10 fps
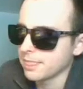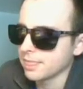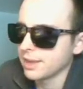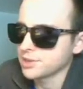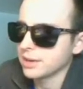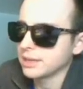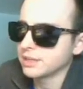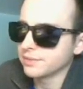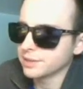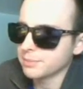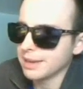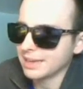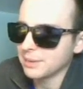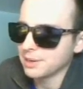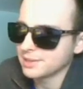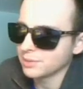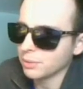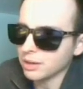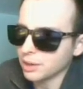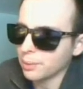I was trying to divert the Mega Knight, but it didn't
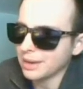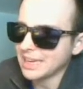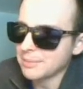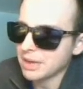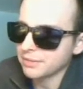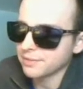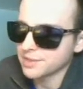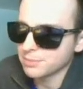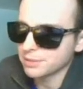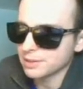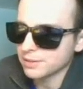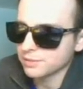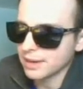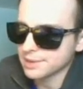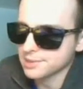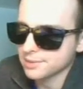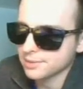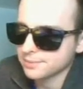work. The Queen came out of invisibility too fast.